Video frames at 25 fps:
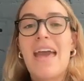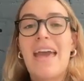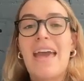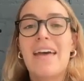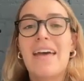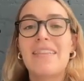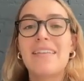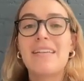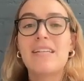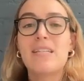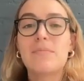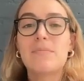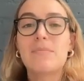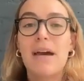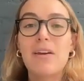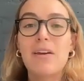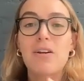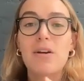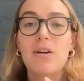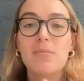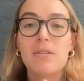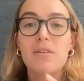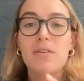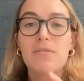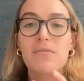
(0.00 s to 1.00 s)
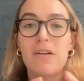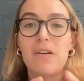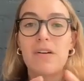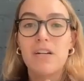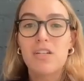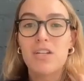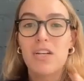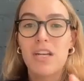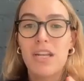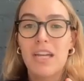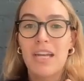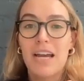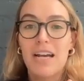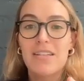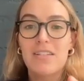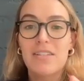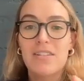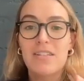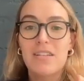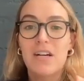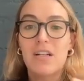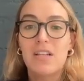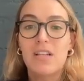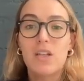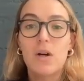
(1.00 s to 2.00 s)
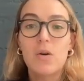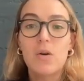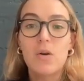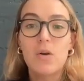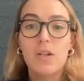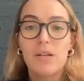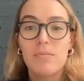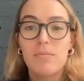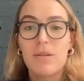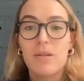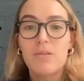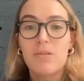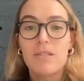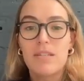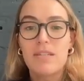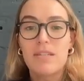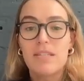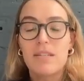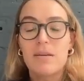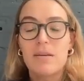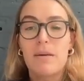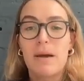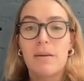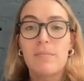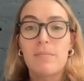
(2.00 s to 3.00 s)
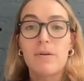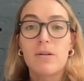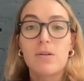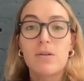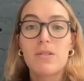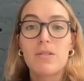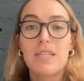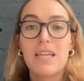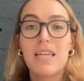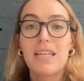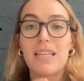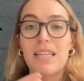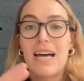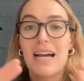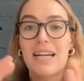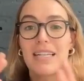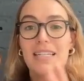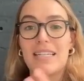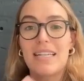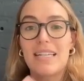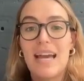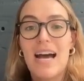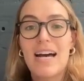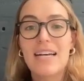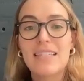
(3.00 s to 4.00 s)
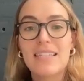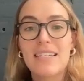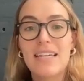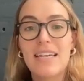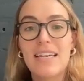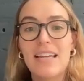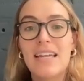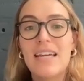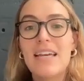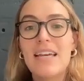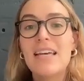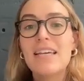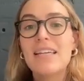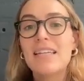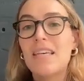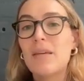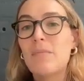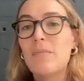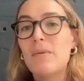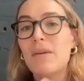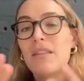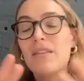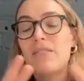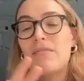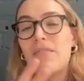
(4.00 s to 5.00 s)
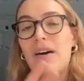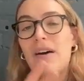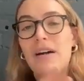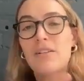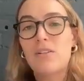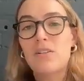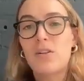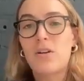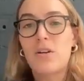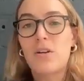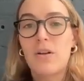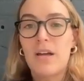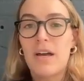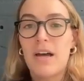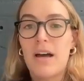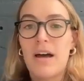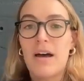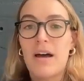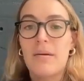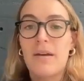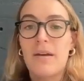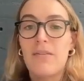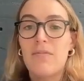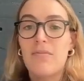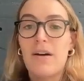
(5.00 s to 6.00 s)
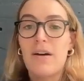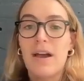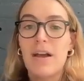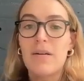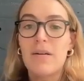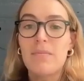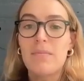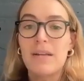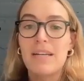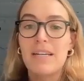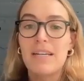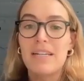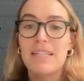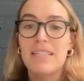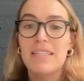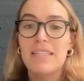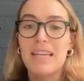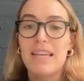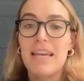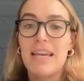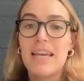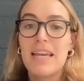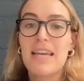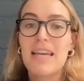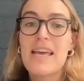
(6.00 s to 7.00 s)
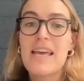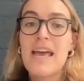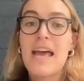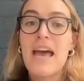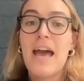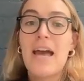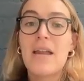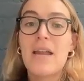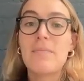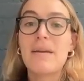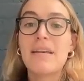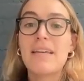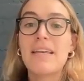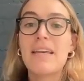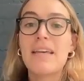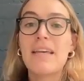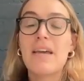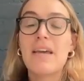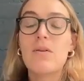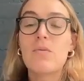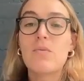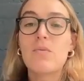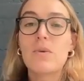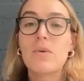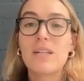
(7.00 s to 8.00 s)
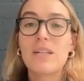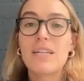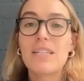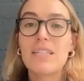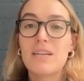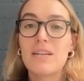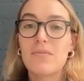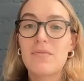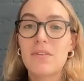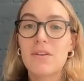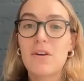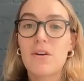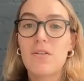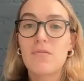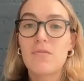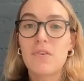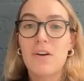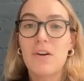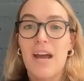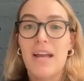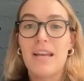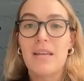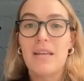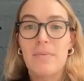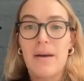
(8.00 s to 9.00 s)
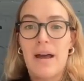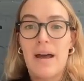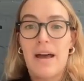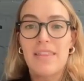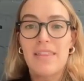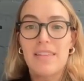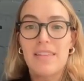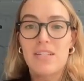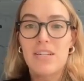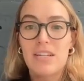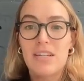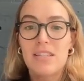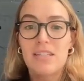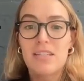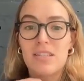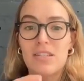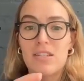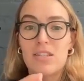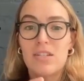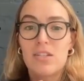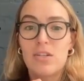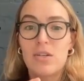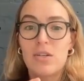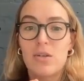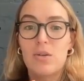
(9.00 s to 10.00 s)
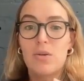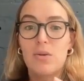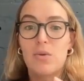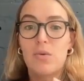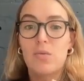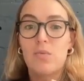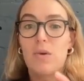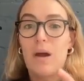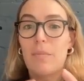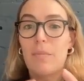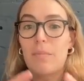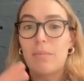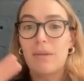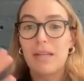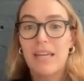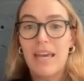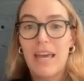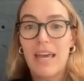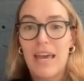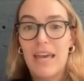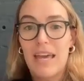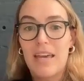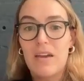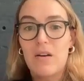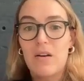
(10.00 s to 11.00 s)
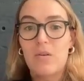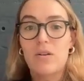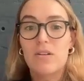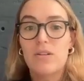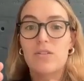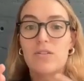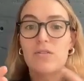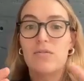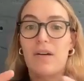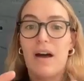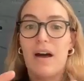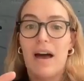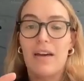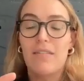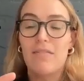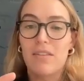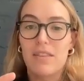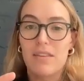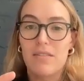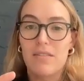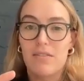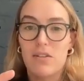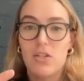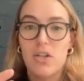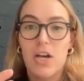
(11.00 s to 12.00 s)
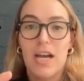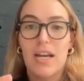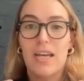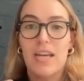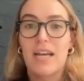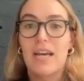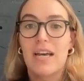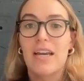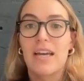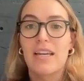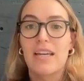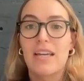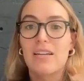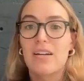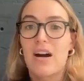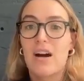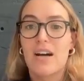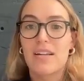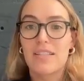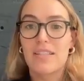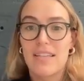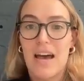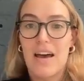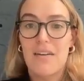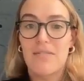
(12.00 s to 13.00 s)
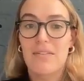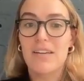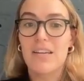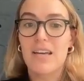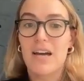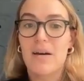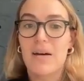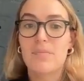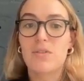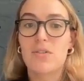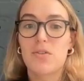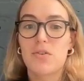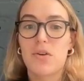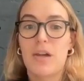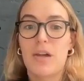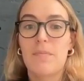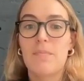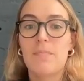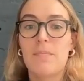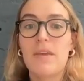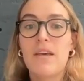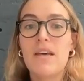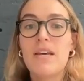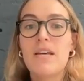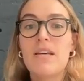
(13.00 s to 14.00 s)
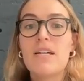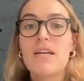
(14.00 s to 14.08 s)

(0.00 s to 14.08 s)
And these microbes are functioning as a local immune system by producing lactic acid, keeping the vaginal environment acidic, and making it really difficult for any pathogens to replicate or survive in the vagina and cause havoc upstream.